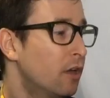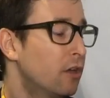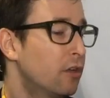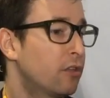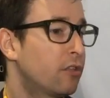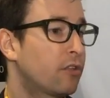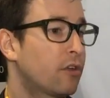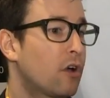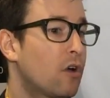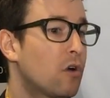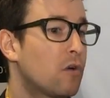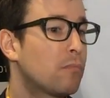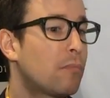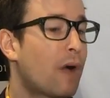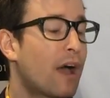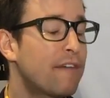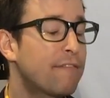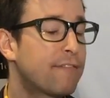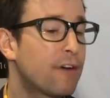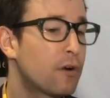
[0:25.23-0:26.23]
So
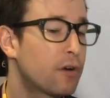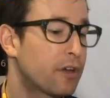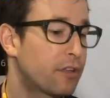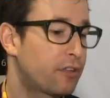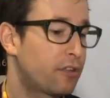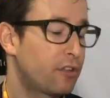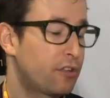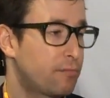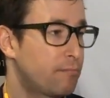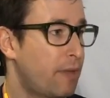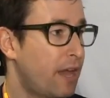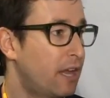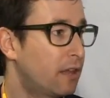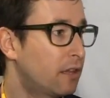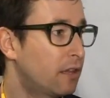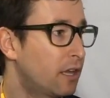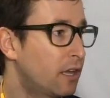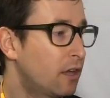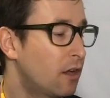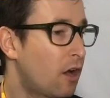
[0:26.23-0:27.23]
my focus is
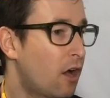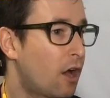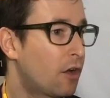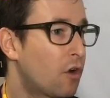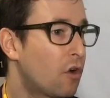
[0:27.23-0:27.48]
mainly on